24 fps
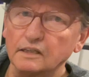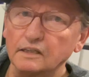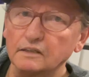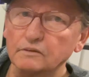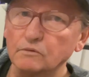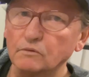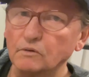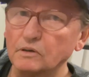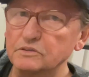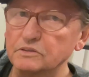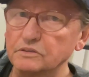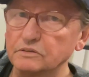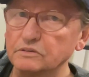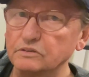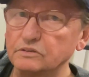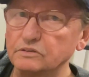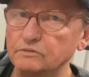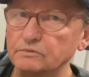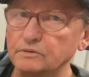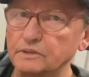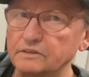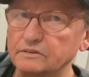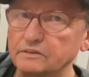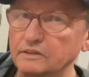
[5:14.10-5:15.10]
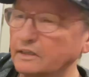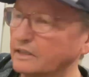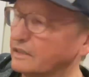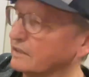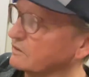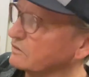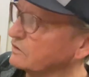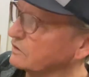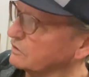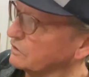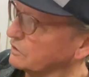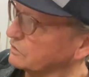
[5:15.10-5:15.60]
once you squeeze it, it
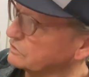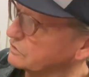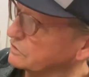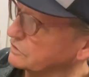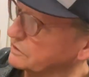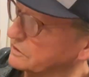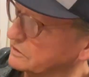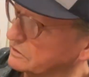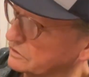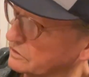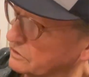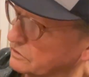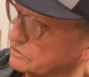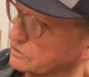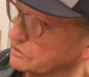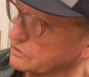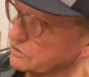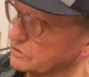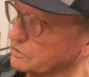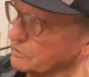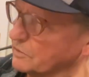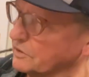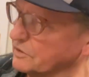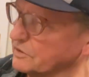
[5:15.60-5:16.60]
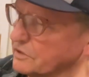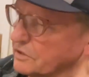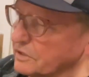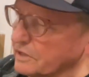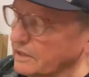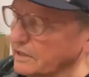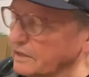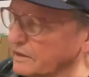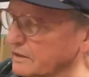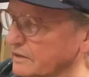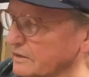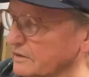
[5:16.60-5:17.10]
gets closer and closer to where you
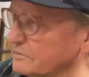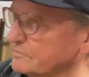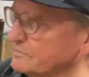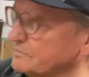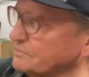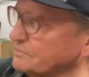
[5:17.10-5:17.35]
need it.